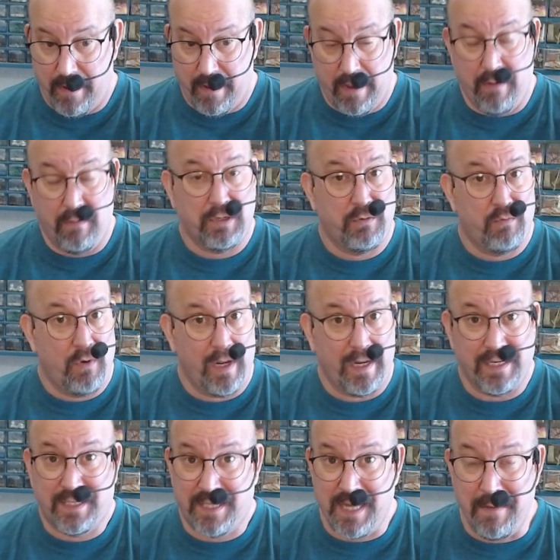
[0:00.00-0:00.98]
it was
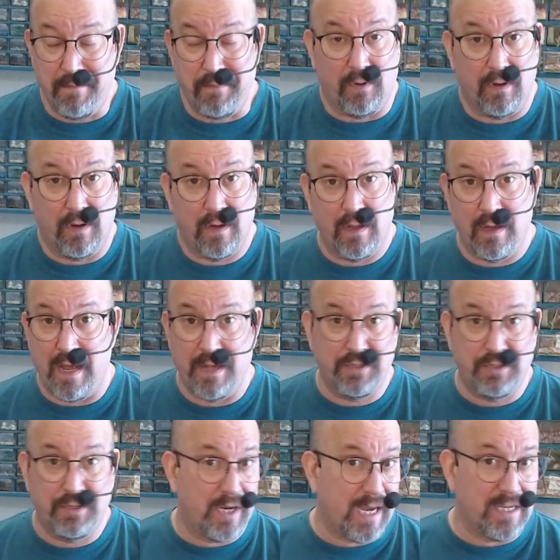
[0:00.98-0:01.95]
really simple.
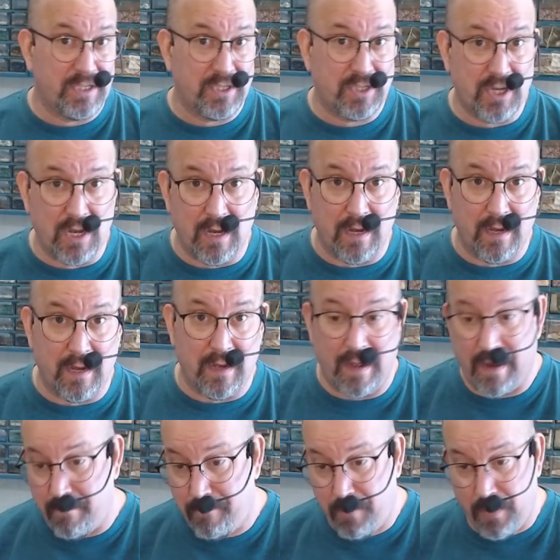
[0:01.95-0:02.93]
As you guys saw,
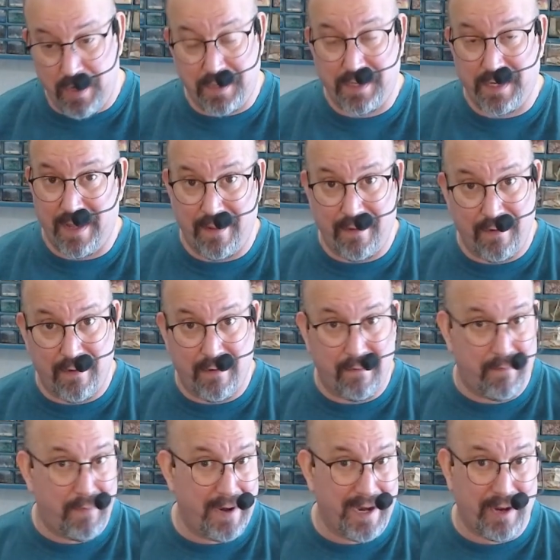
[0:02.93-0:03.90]
I put it together
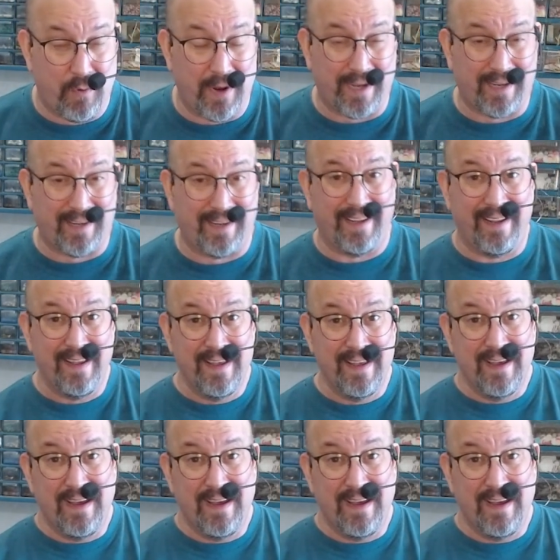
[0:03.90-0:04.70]
pretty quickly.